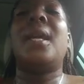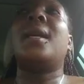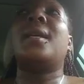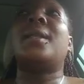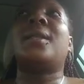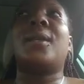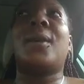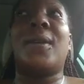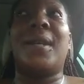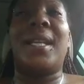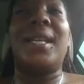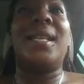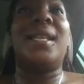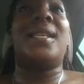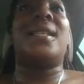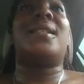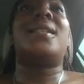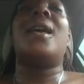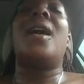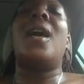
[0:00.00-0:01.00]
So it
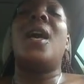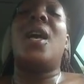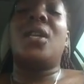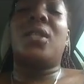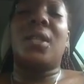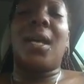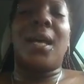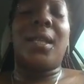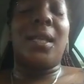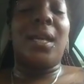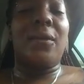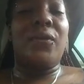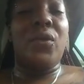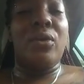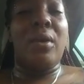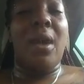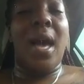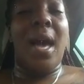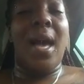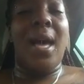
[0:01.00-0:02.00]
is. So I love
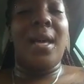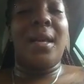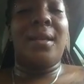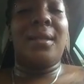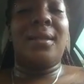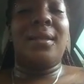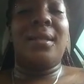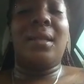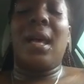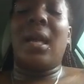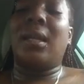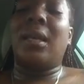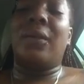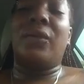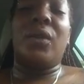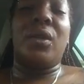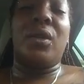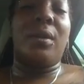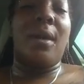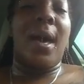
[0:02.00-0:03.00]
you guys. I
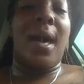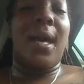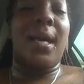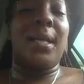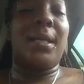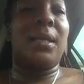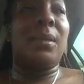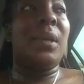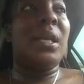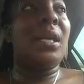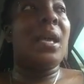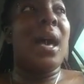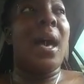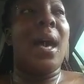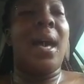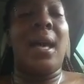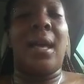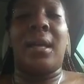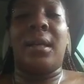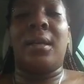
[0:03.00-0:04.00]
love you guys. Be
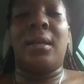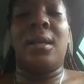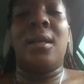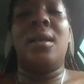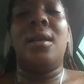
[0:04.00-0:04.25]
kind.